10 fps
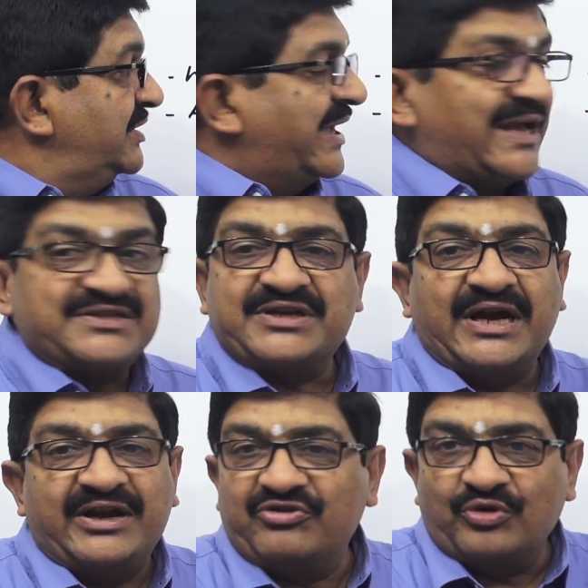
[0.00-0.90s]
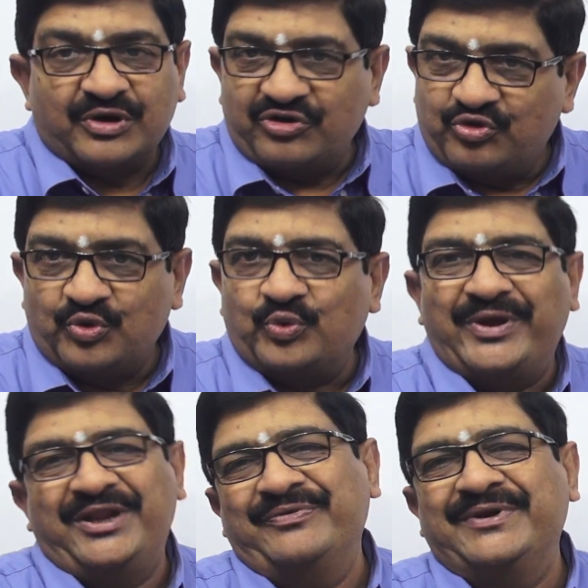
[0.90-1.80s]
H card is not issued to
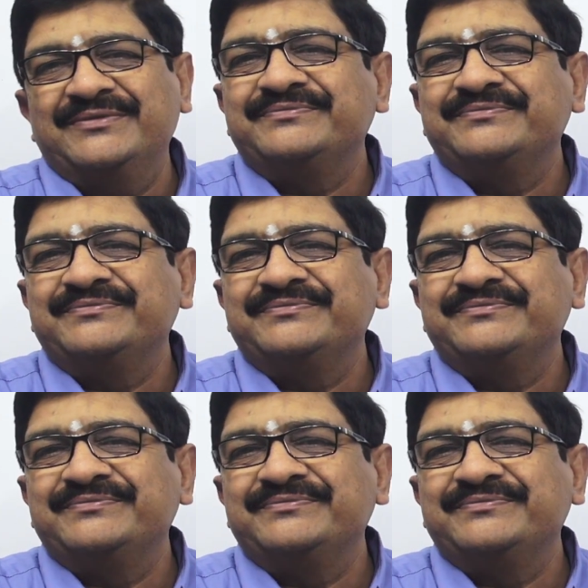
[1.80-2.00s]
anyone.